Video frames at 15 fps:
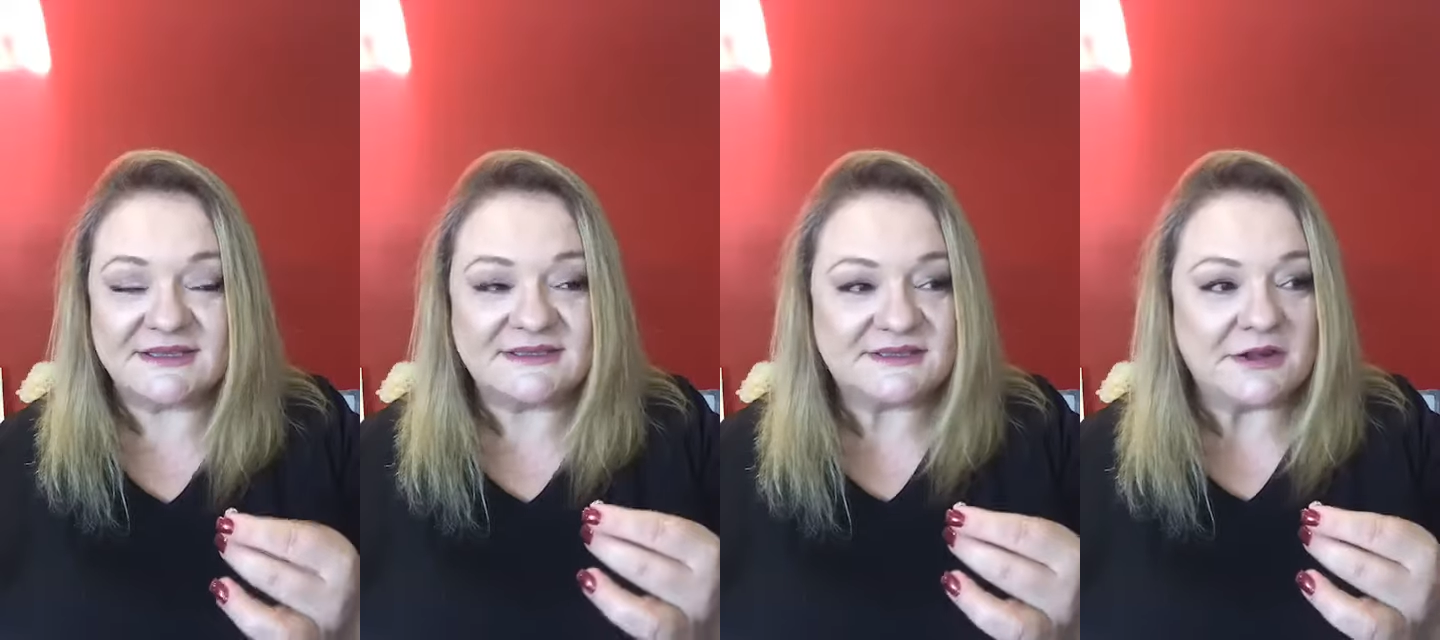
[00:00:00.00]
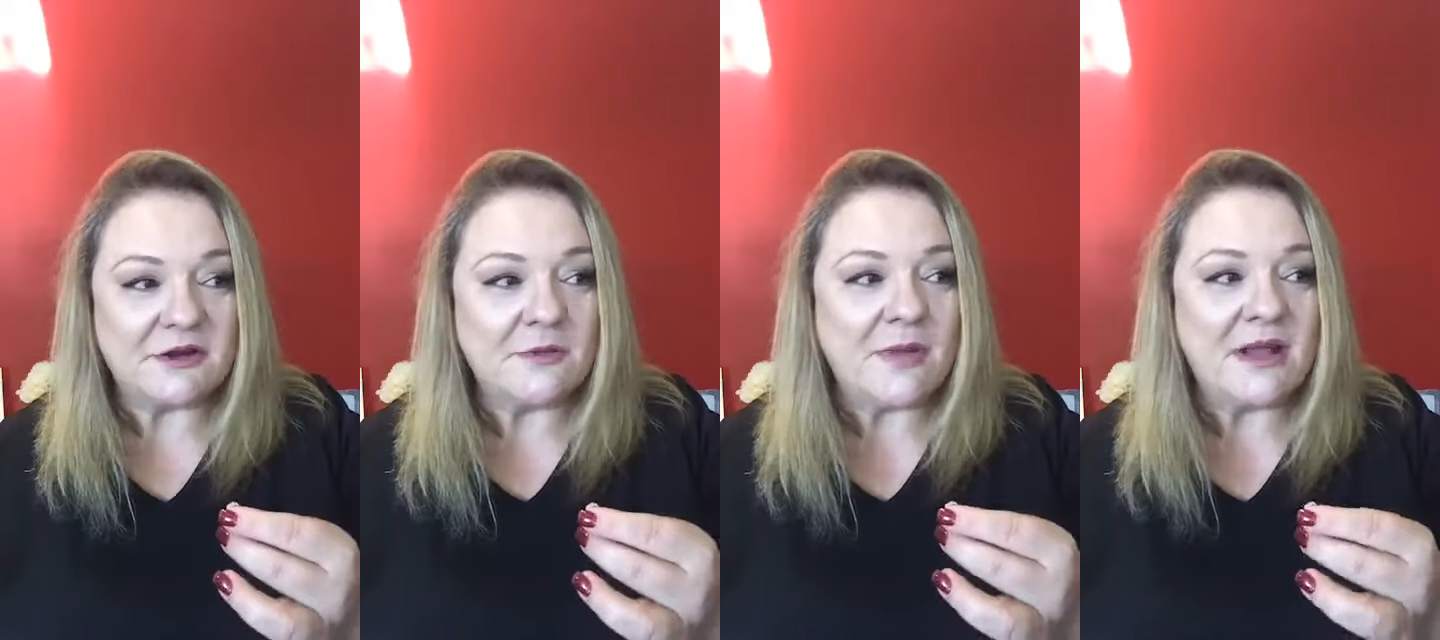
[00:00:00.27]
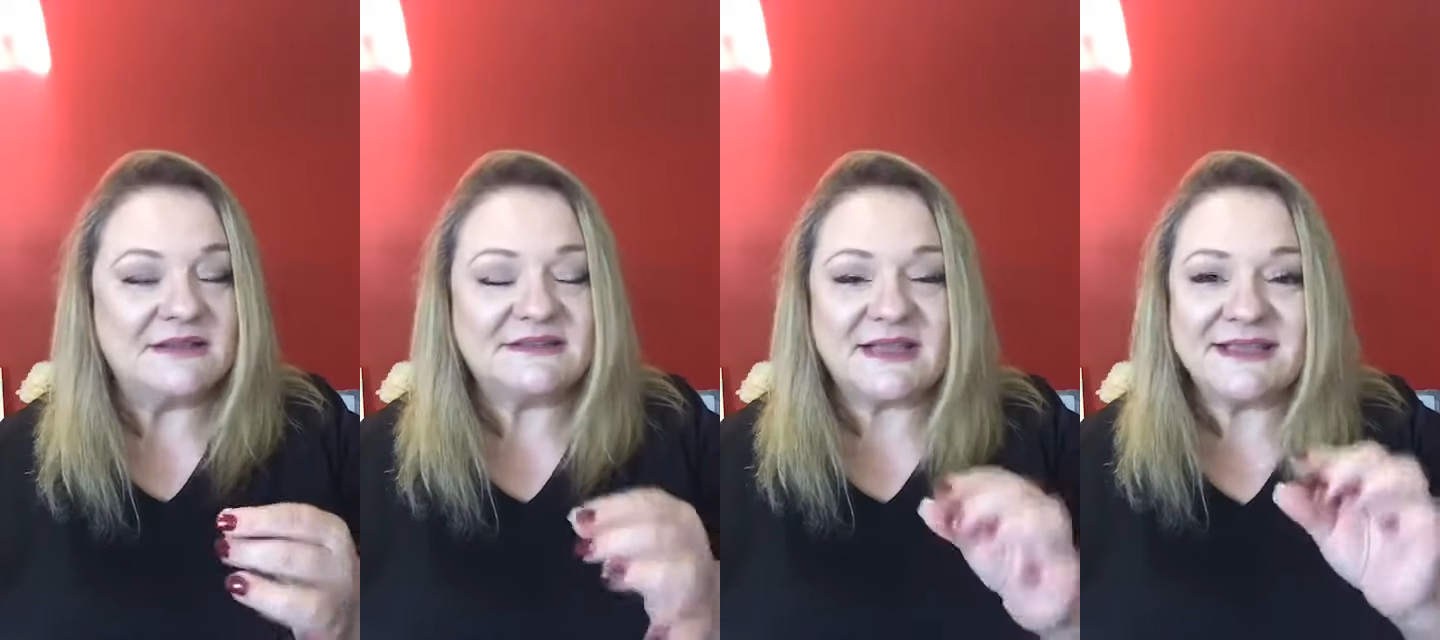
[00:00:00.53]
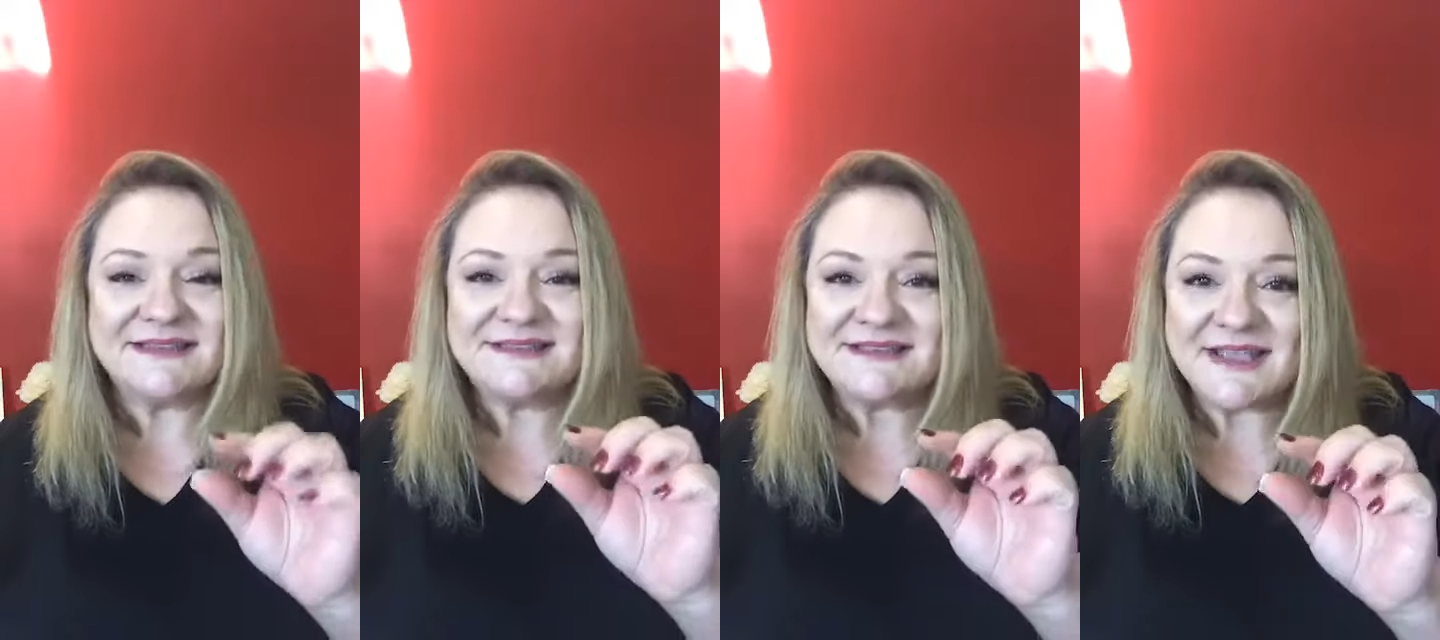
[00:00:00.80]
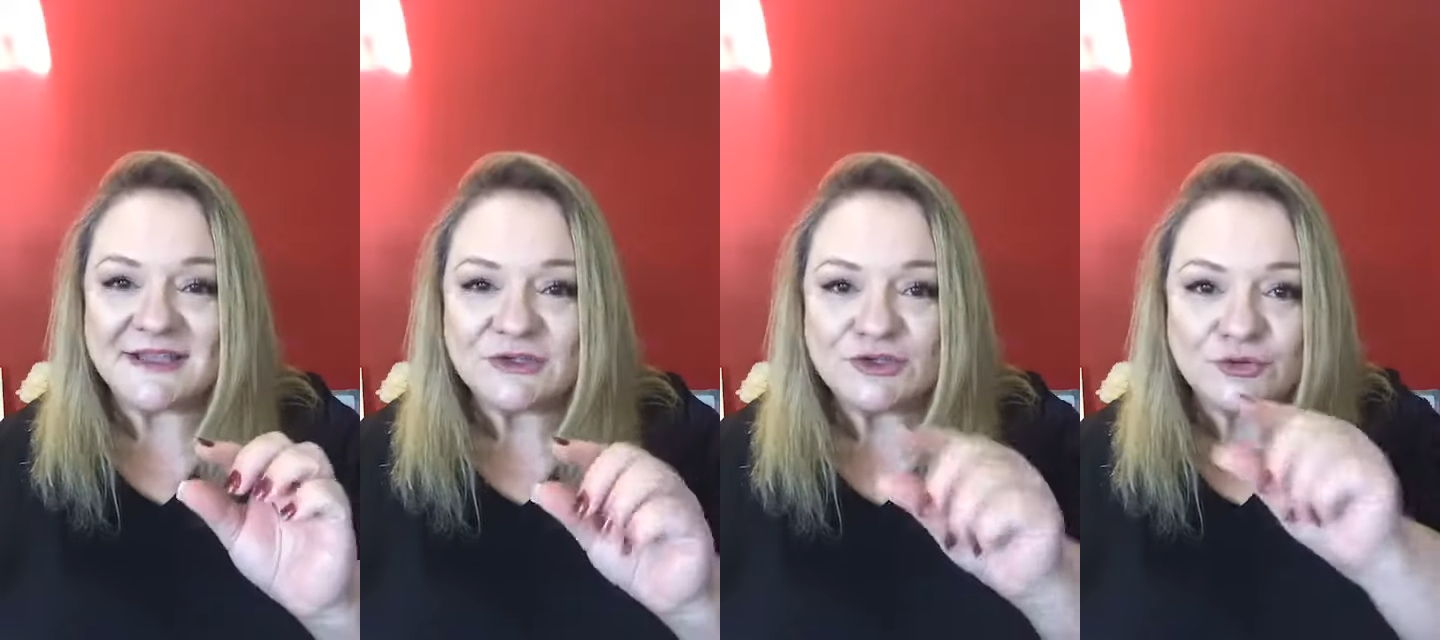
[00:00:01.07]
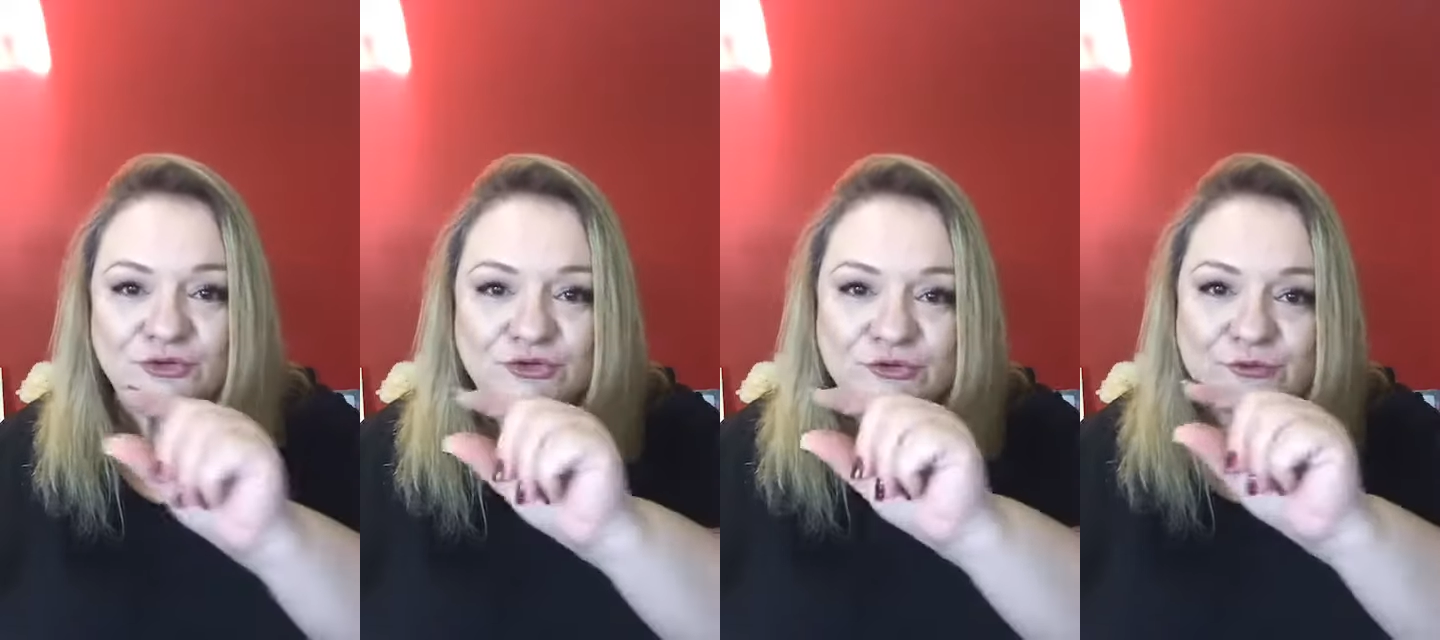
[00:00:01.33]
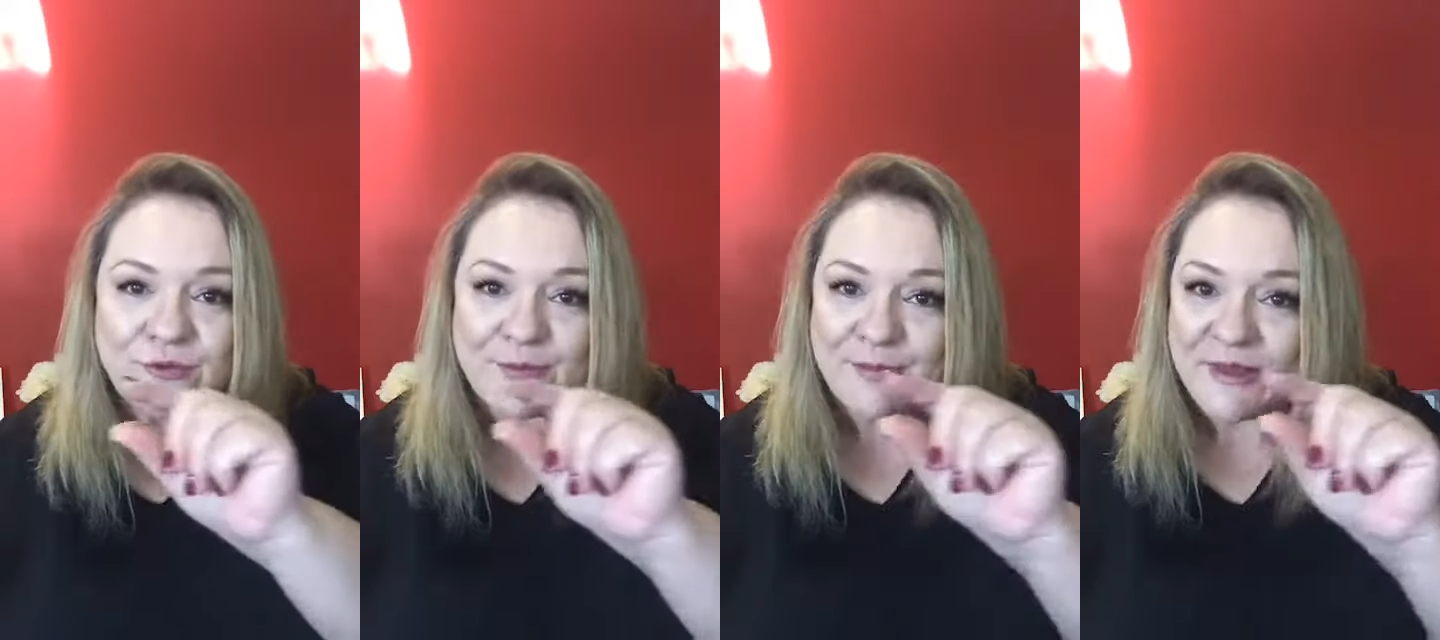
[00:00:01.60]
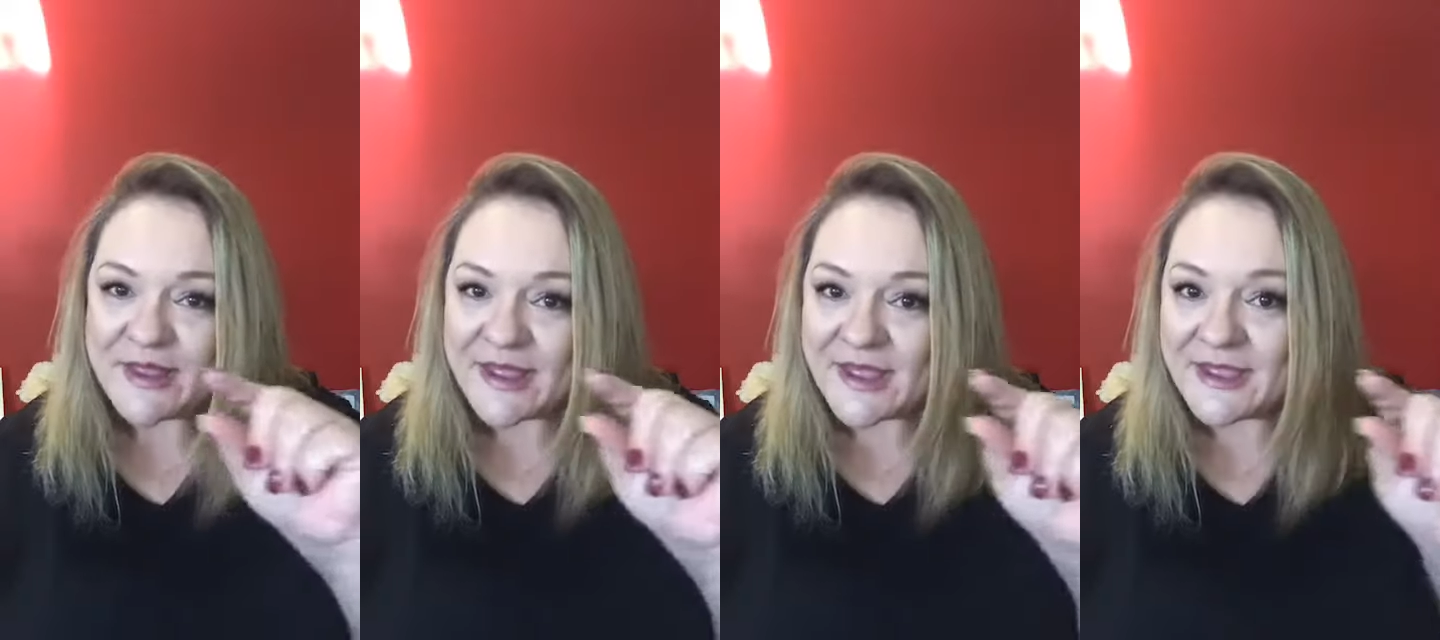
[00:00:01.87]
And ceramides are essential to
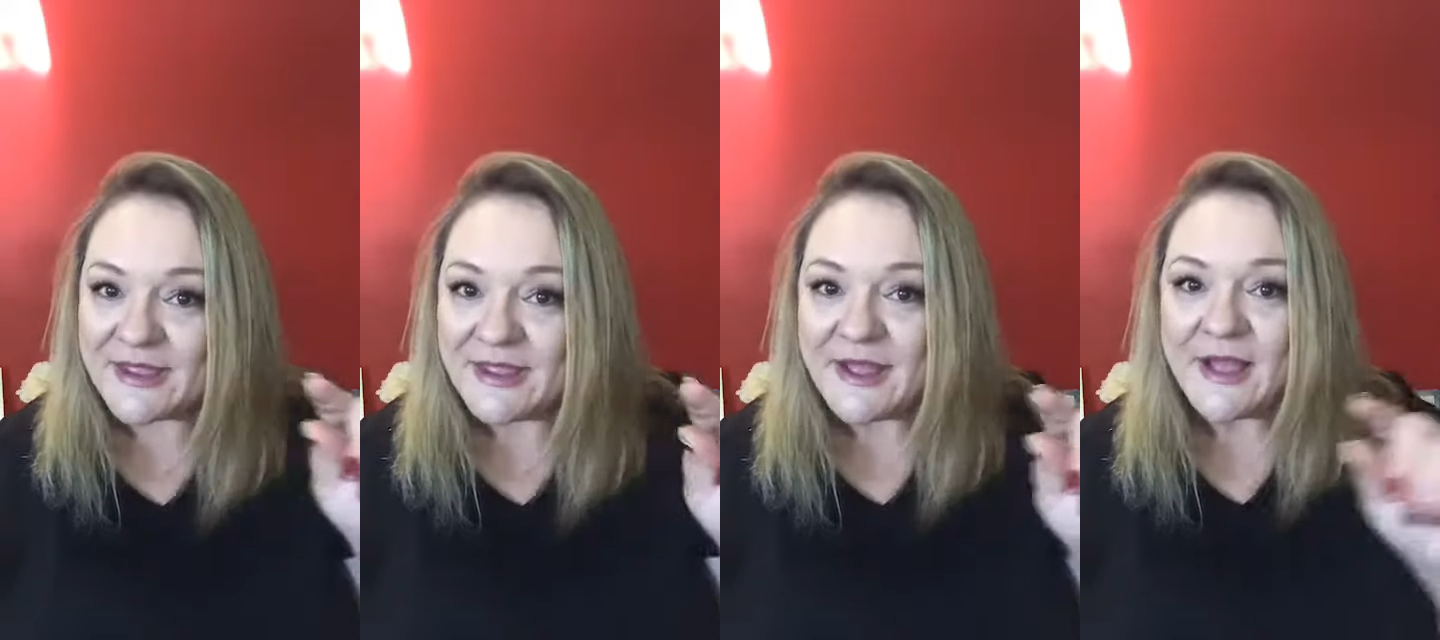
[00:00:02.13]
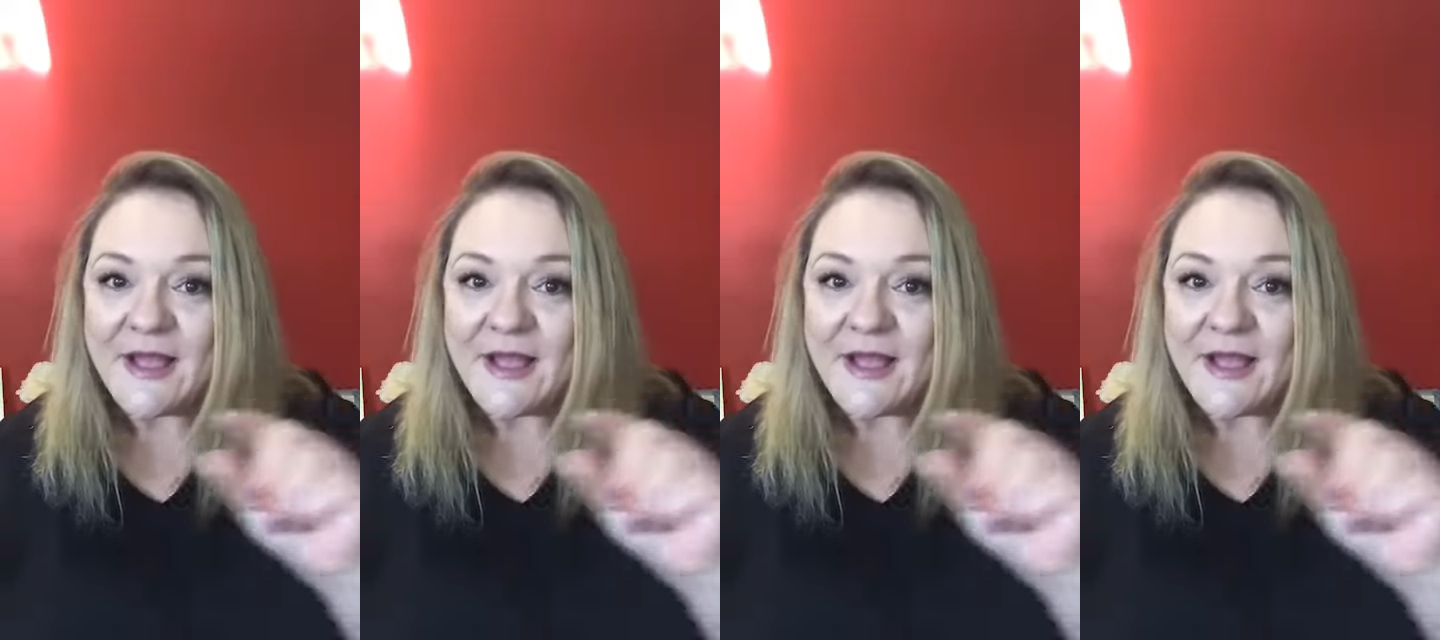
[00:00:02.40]
repair